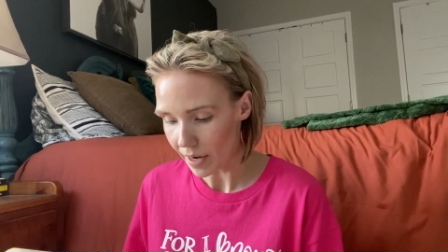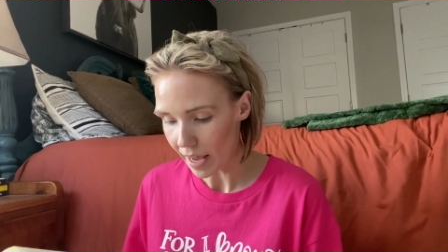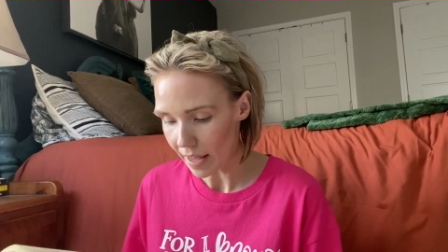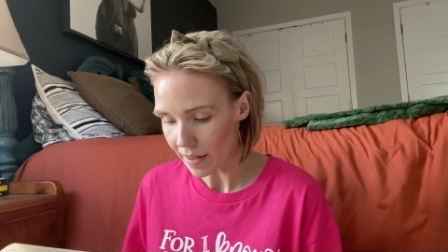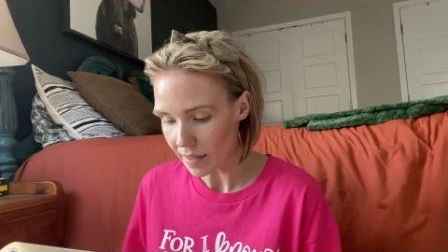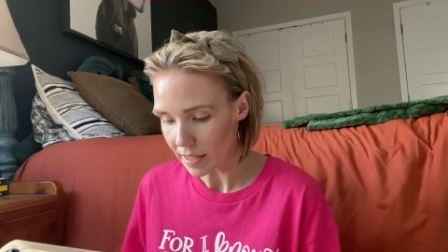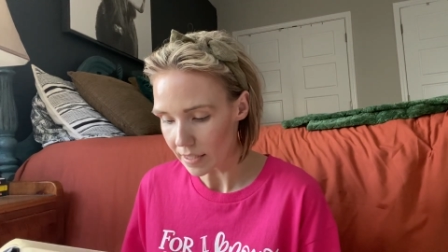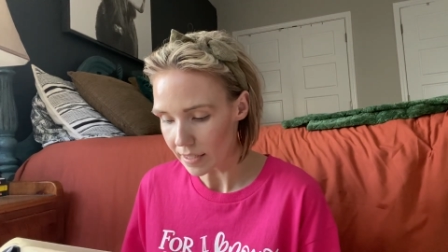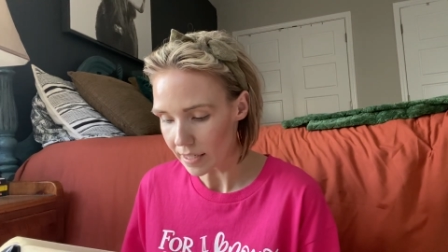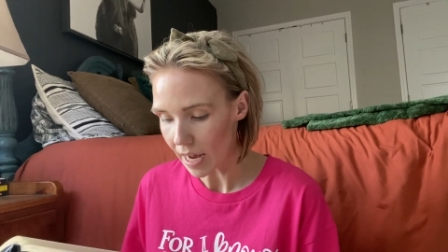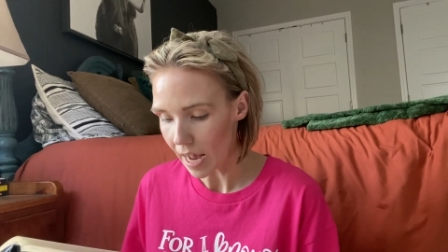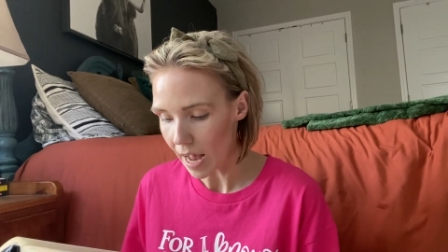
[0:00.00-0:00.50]
and
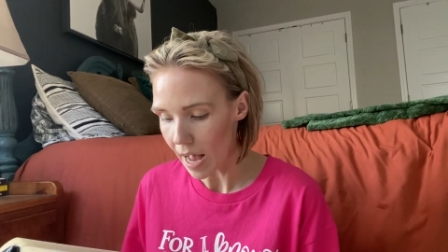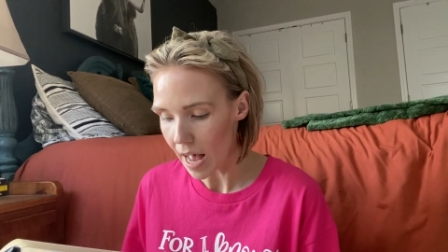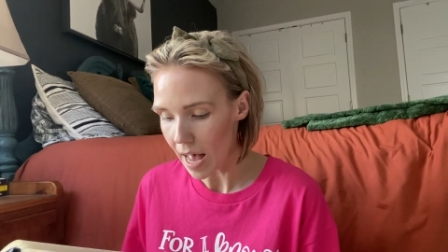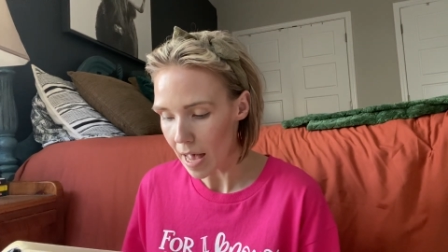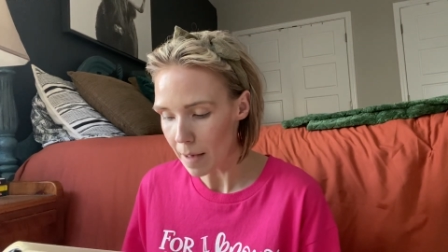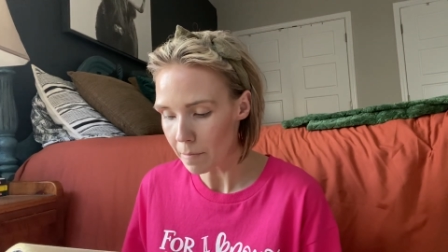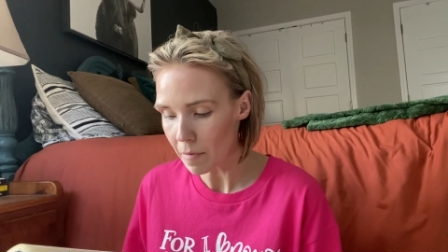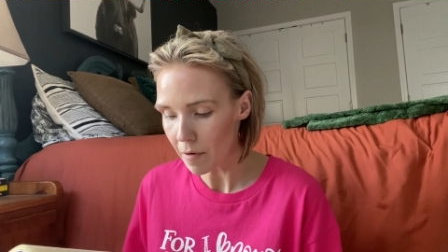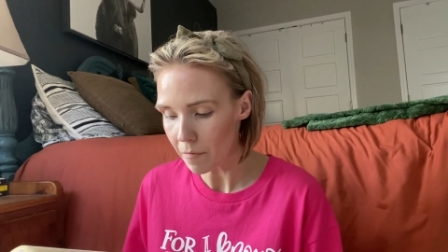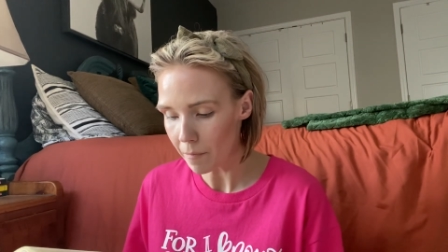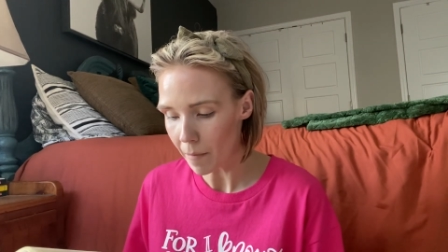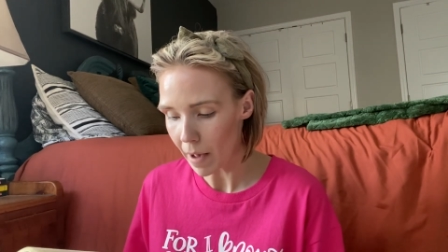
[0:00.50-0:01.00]
the
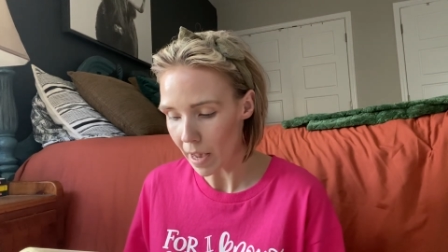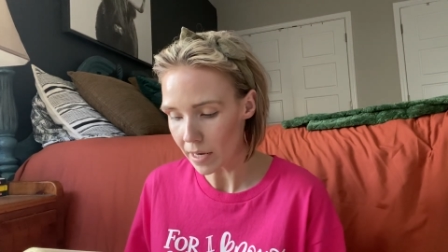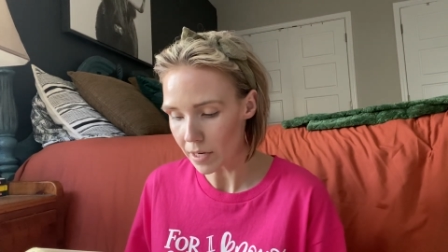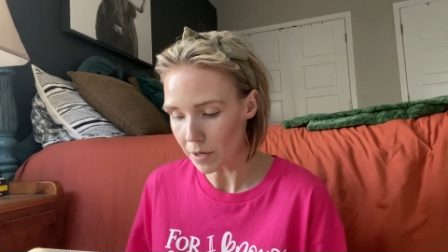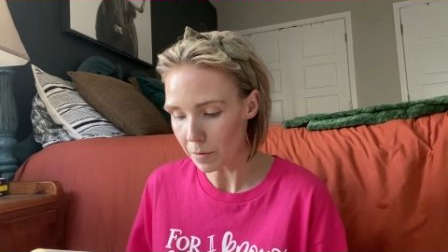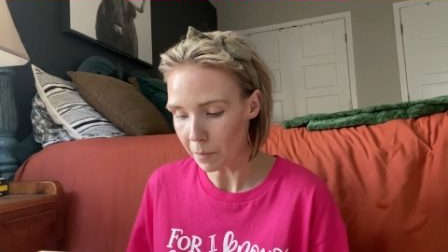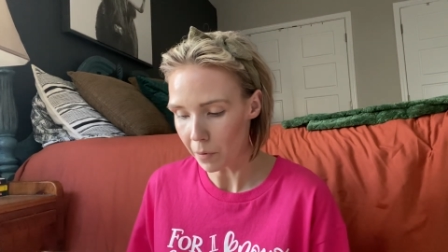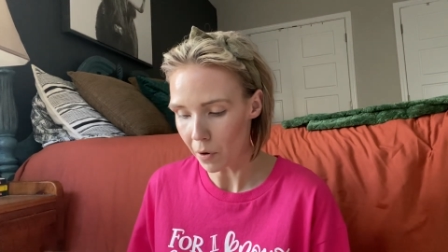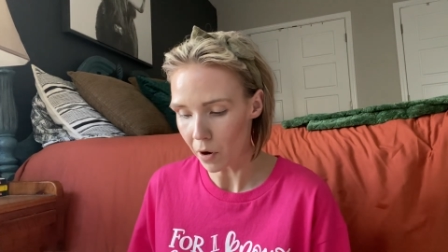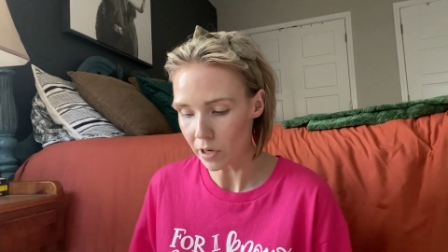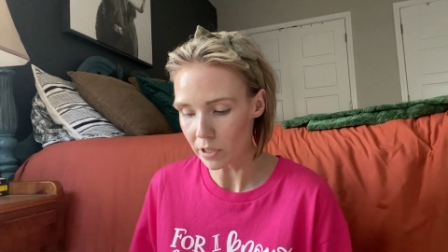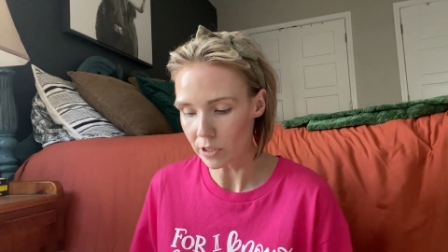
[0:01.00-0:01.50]
time of my
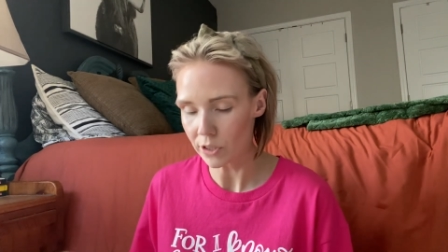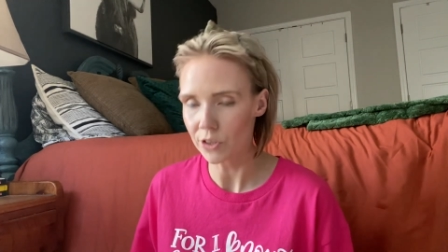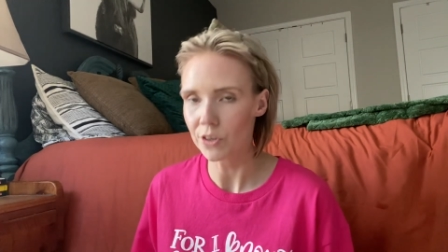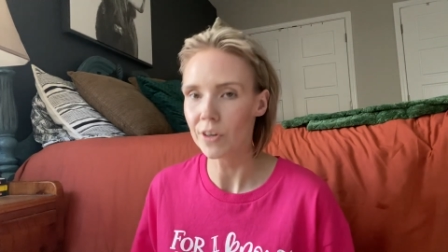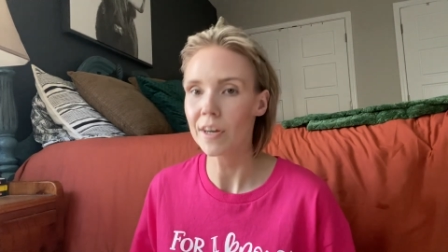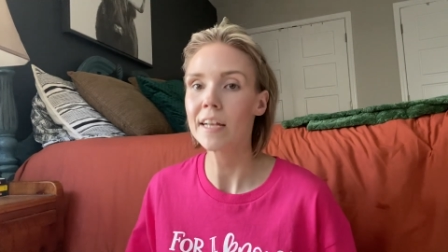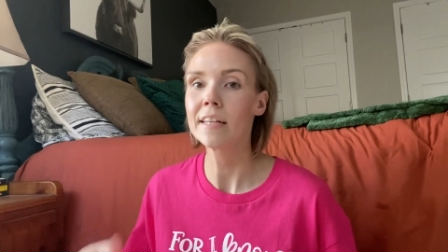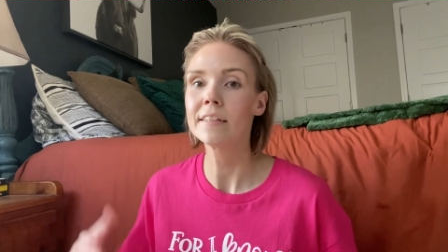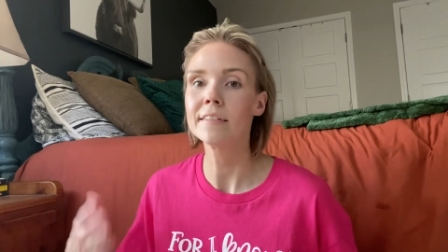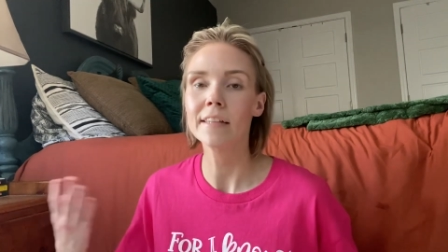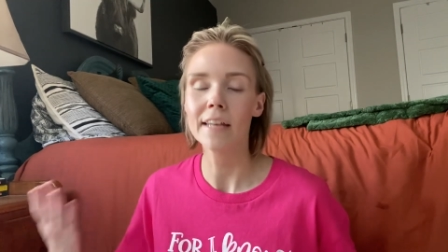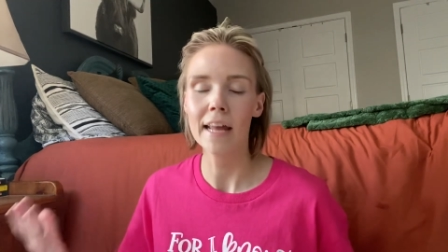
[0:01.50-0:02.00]
departure
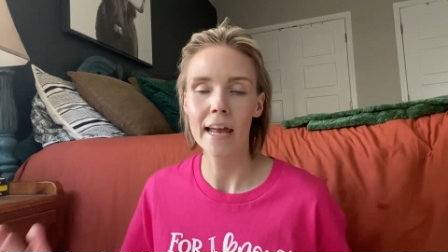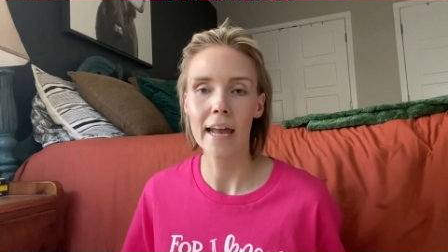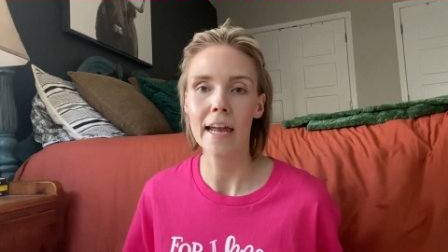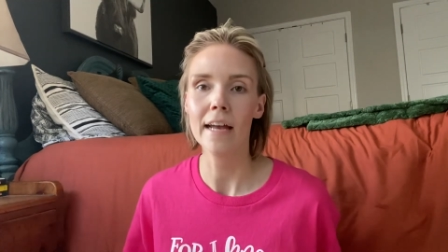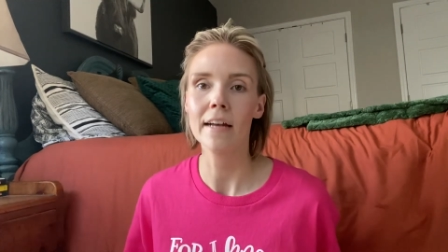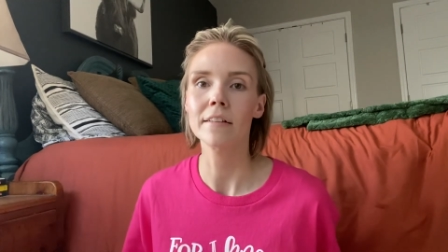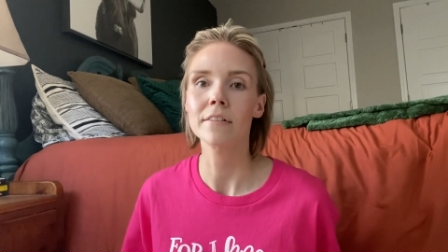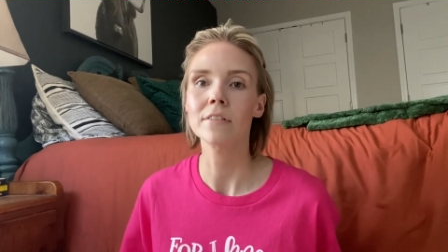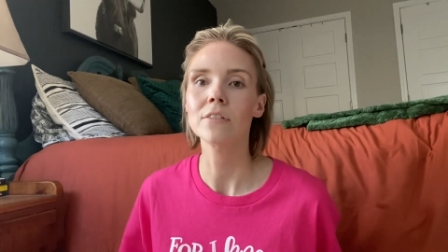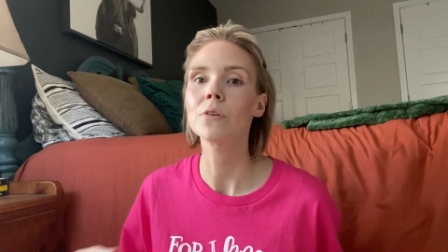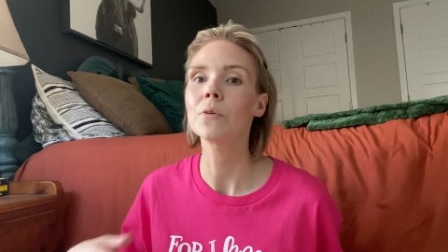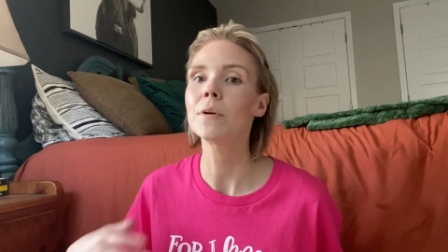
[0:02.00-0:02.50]
is at
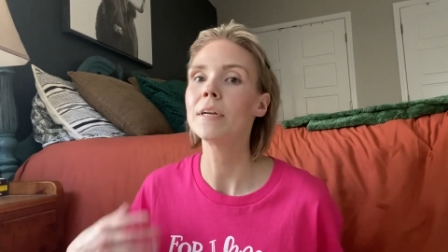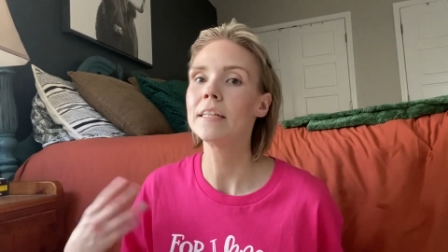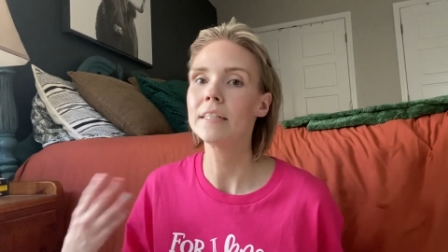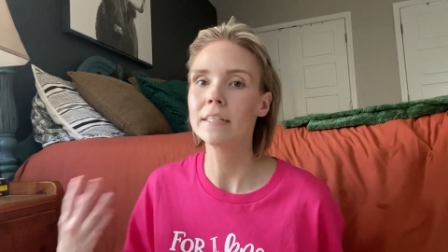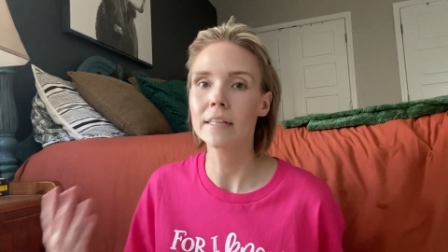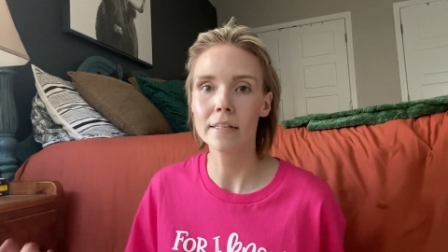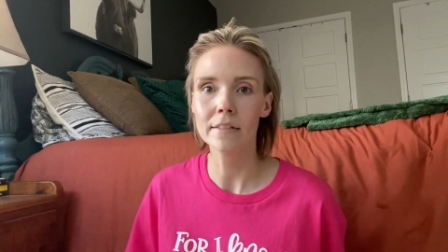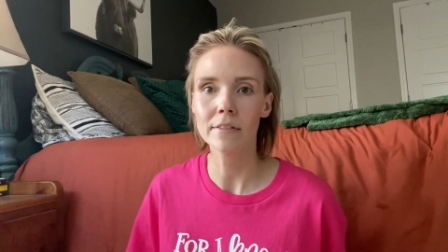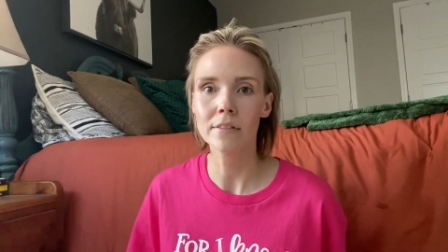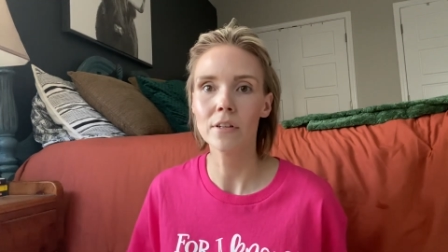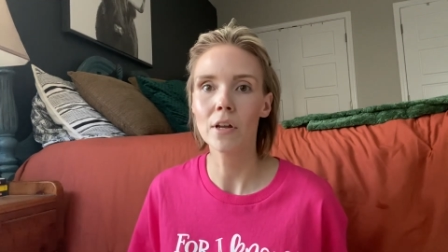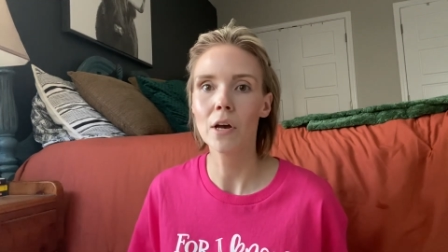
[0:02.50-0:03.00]
hand." So he
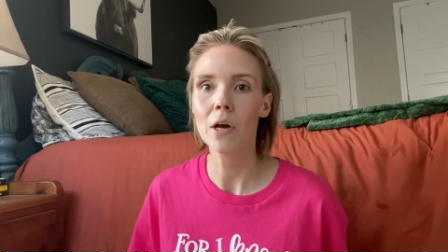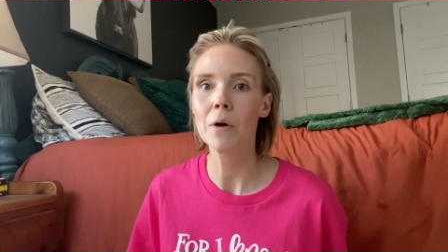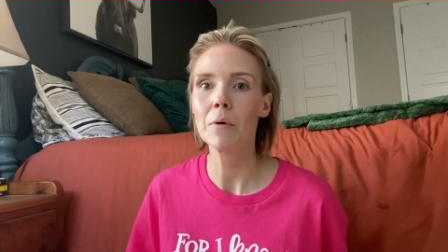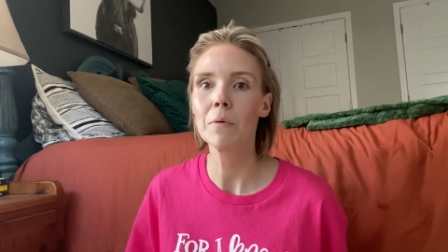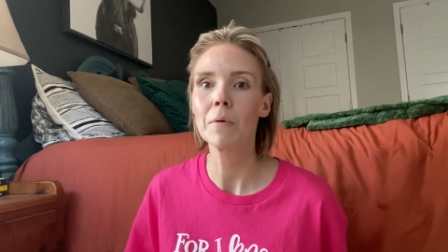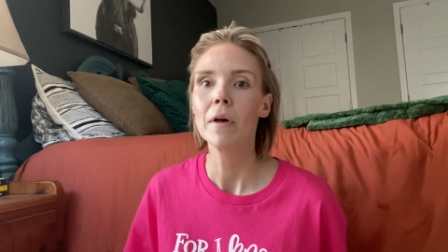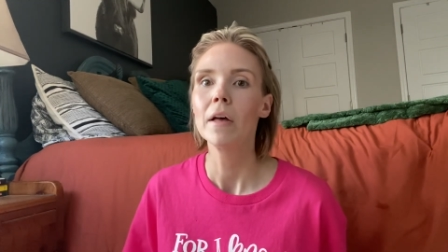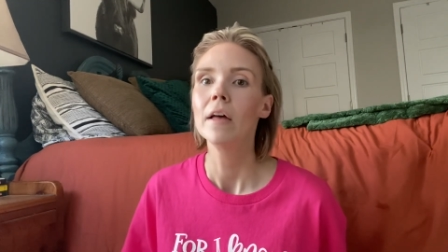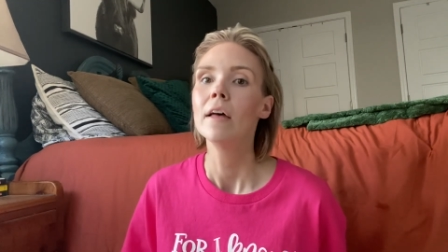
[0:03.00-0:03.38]
does know